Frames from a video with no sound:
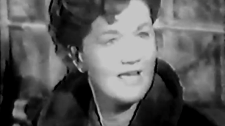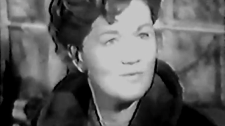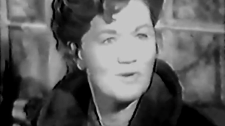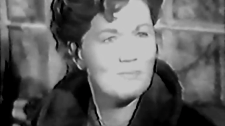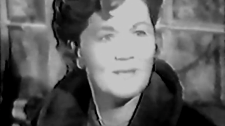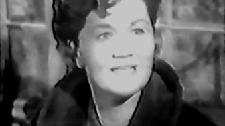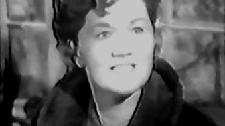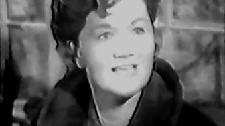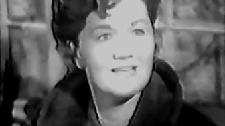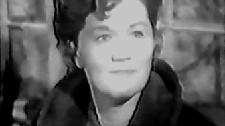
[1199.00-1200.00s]
I don't want to
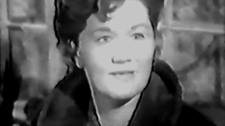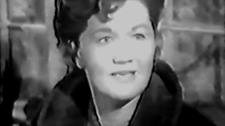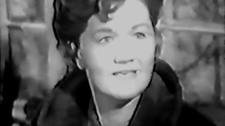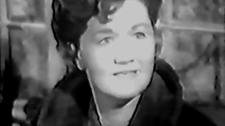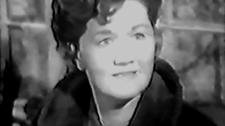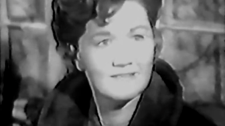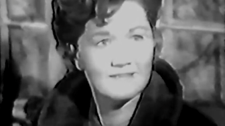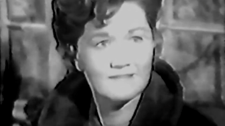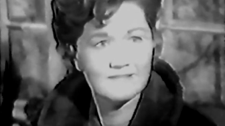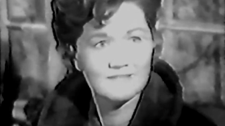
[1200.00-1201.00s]
punish anybody.
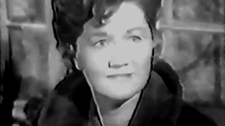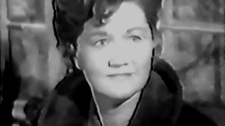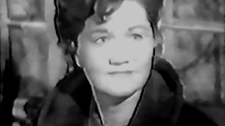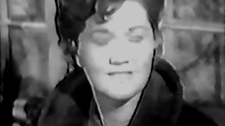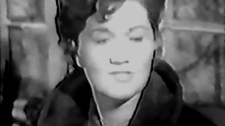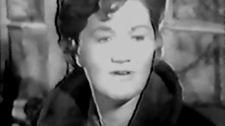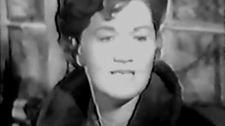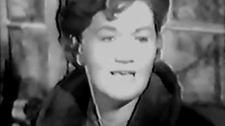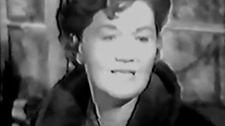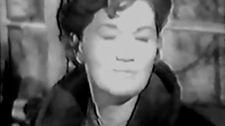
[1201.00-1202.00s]
He
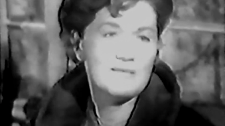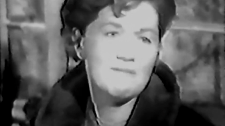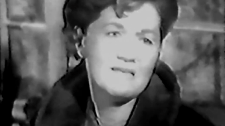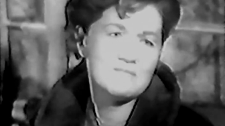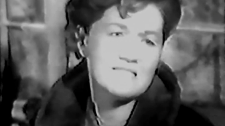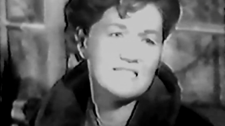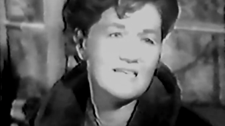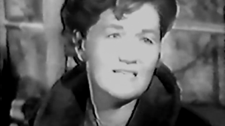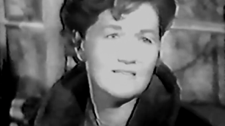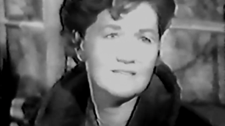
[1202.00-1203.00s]
tried to help and he made a
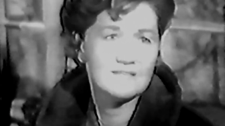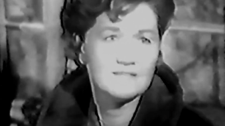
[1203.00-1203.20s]
mistake.